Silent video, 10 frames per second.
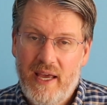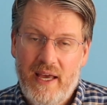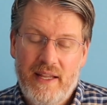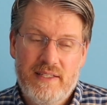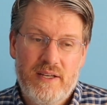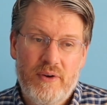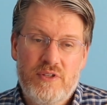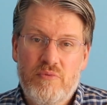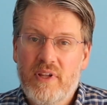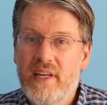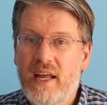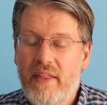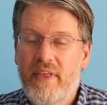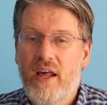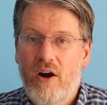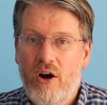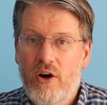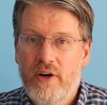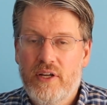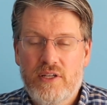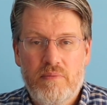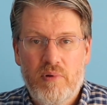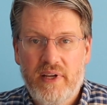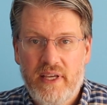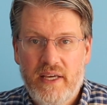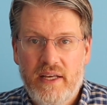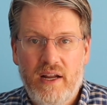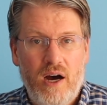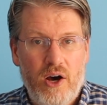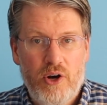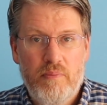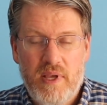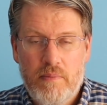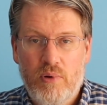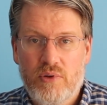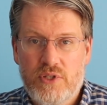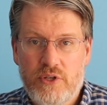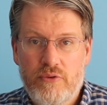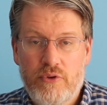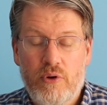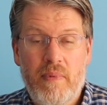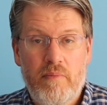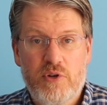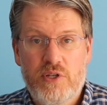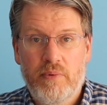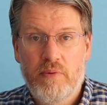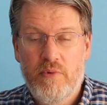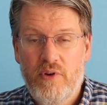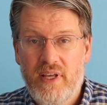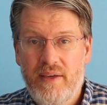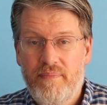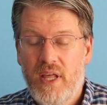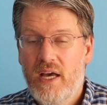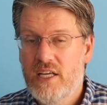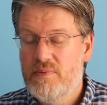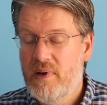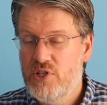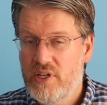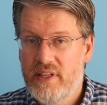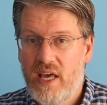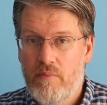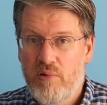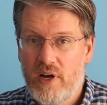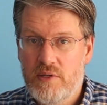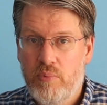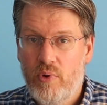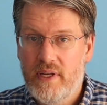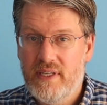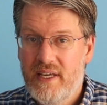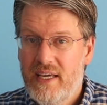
And so it's really not that hard to bring in 100 people to your membership community, especially at that price point.